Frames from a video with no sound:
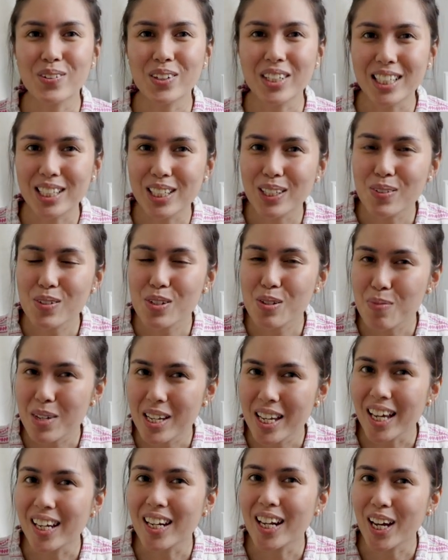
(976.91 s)
it gives
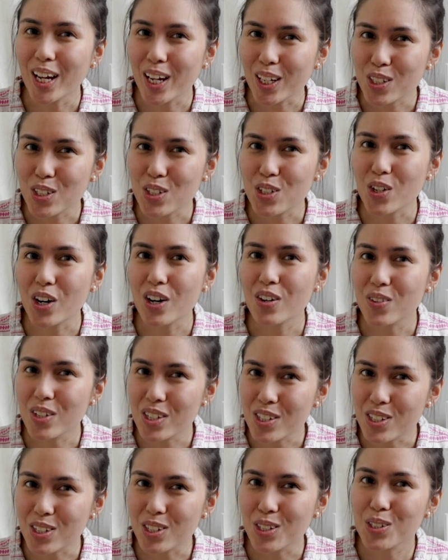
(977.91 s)
me an extra
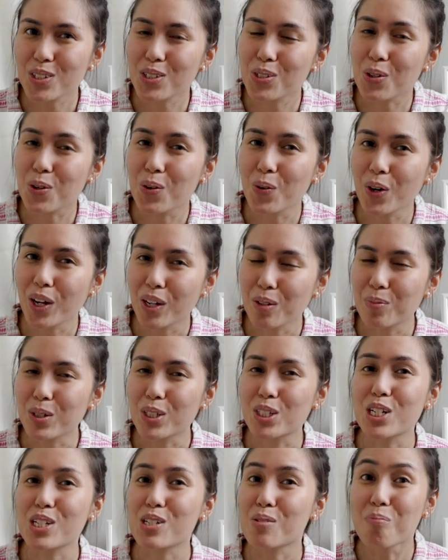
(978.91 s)
reason to go and
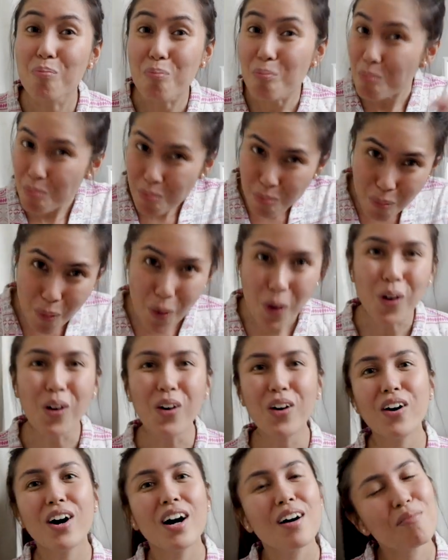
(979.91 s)
purchase
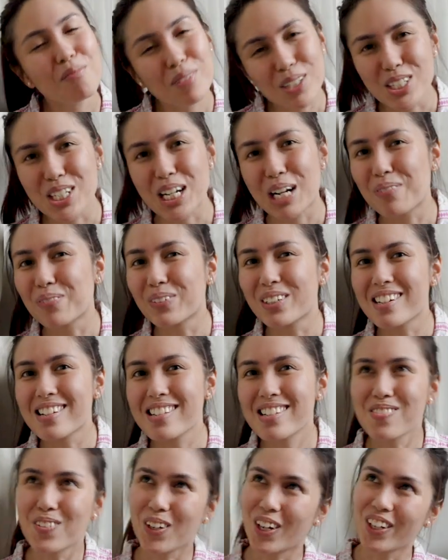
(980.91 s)
more
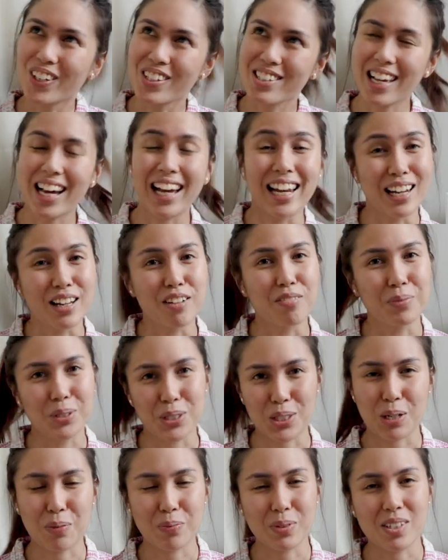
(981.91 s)
pajamas because I love
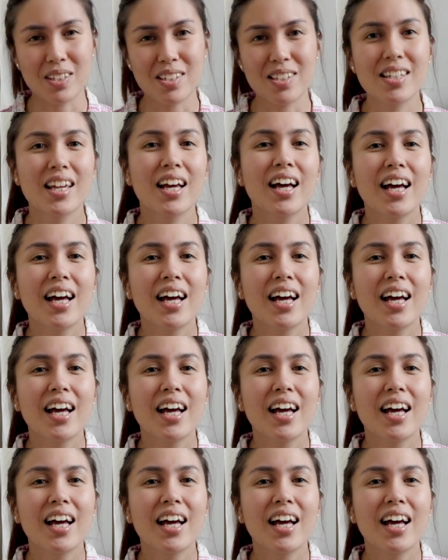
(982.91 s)
pajamas.